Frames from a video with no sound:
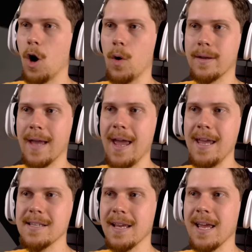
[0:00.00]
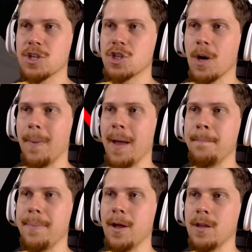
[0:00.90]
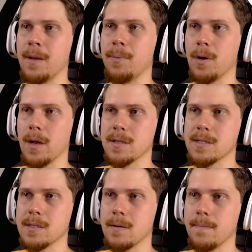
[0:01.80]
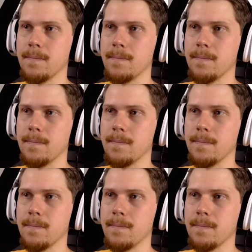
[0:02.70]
Okay, he's going to get shot by a billion bullets.